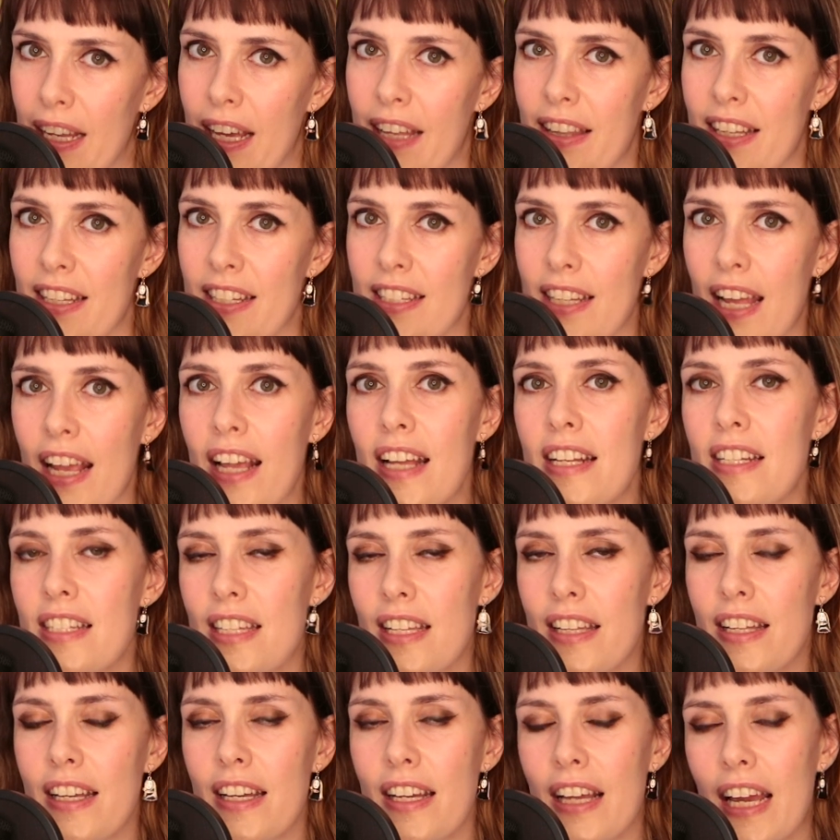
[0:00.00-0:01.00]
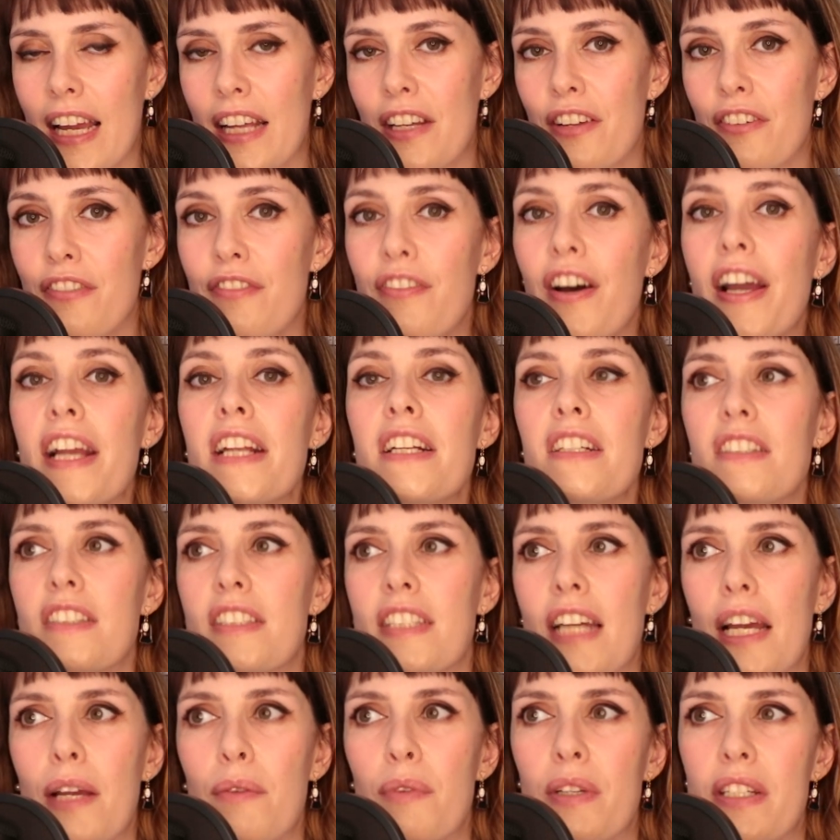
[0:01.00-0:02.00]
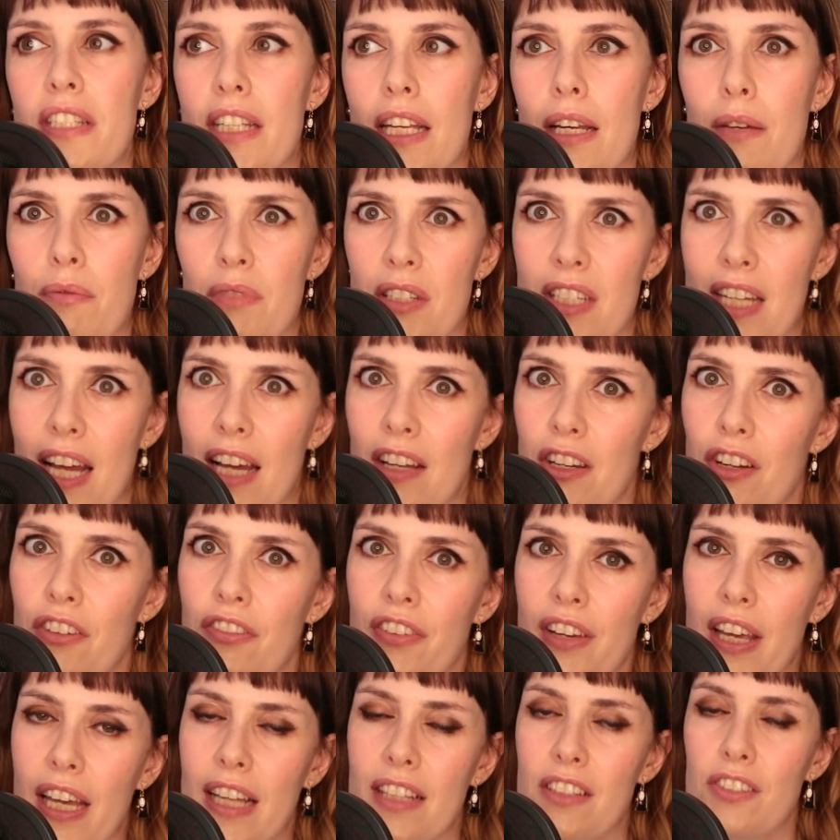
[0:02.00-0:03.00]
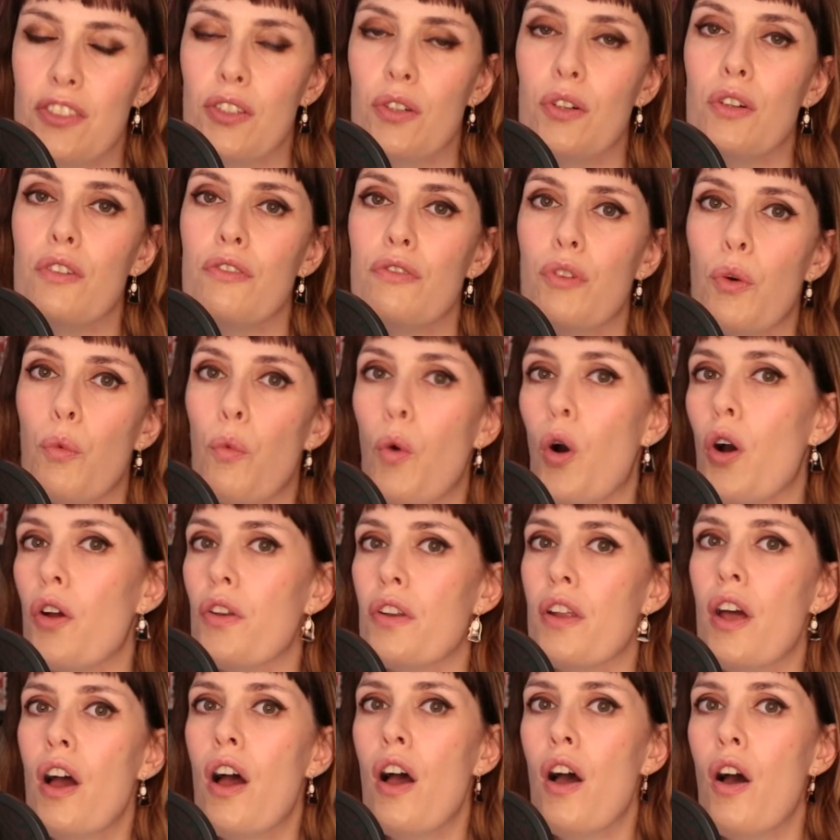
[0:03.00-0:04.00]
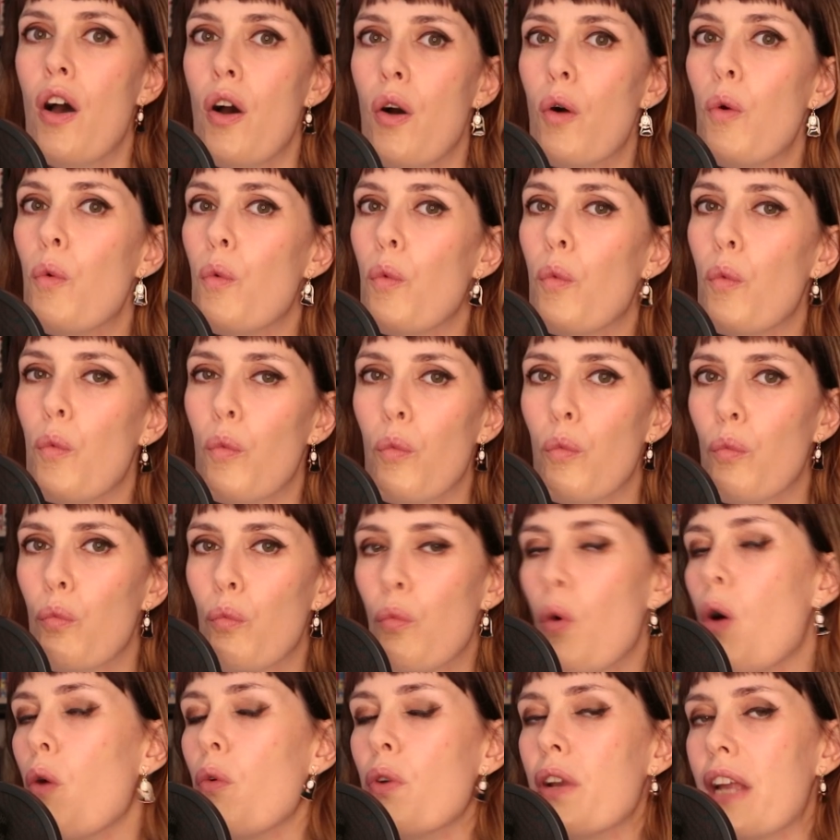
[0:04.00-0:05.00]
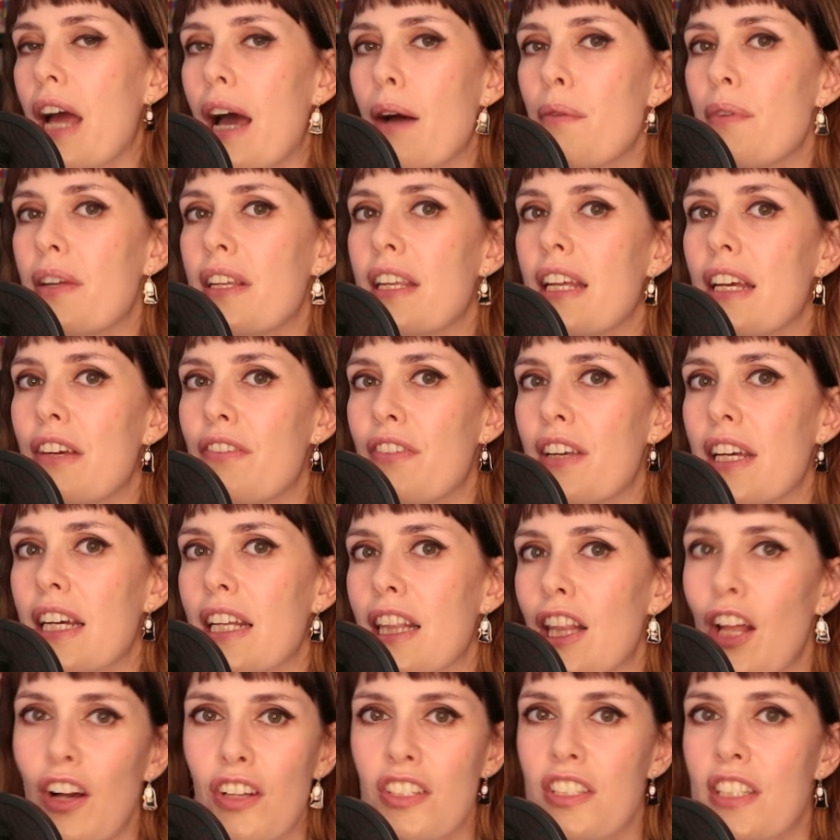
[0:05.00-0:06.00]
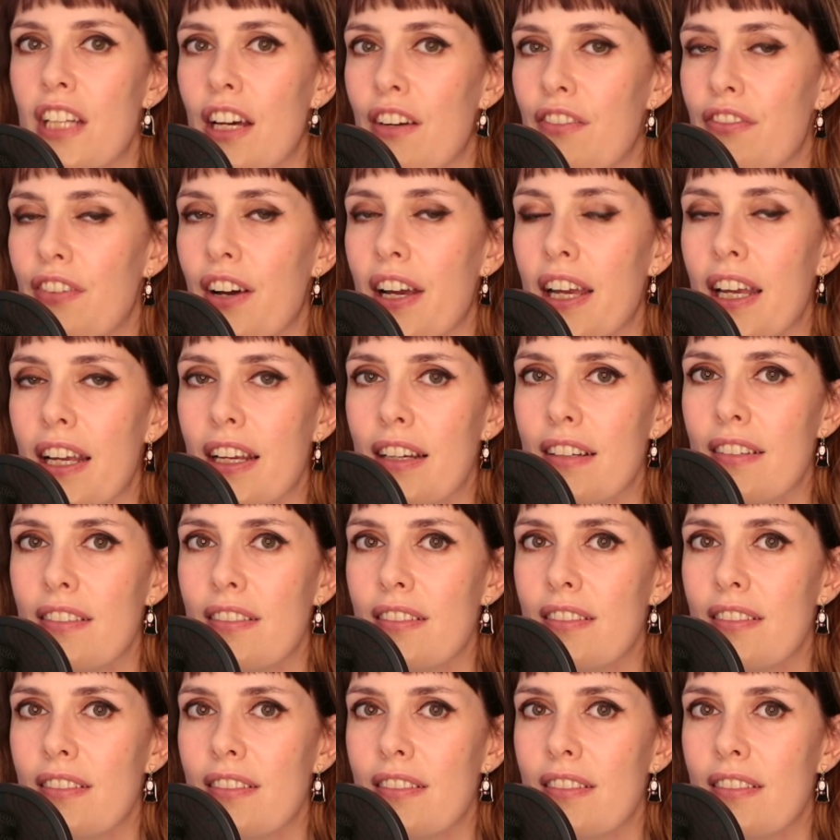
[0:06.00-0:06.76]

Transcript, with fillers: And the kind of final time we see him stand off against All For One, what would happen if he had lost that fight?